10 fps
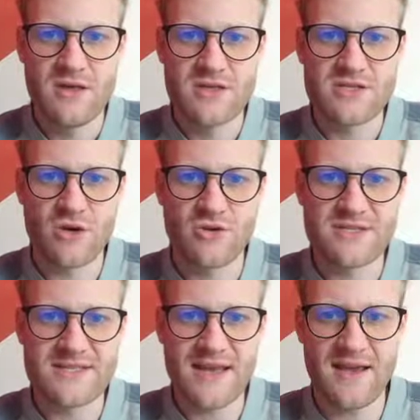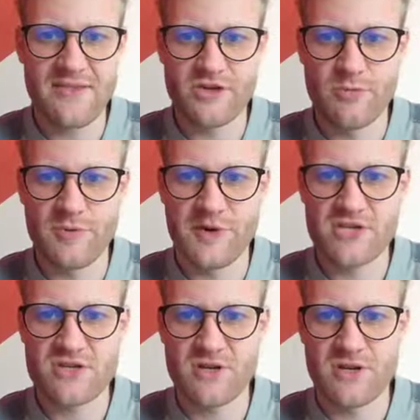So you say that you pretty
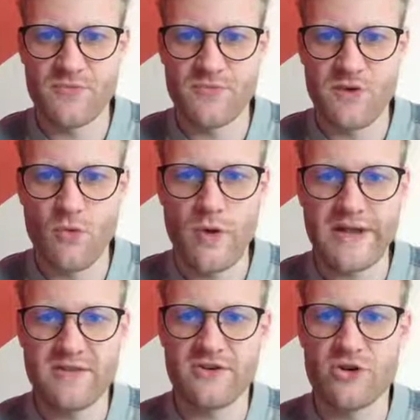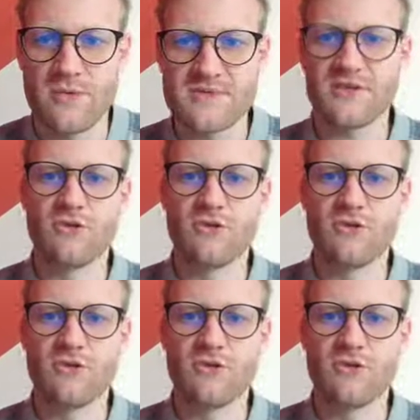much um, read the terms and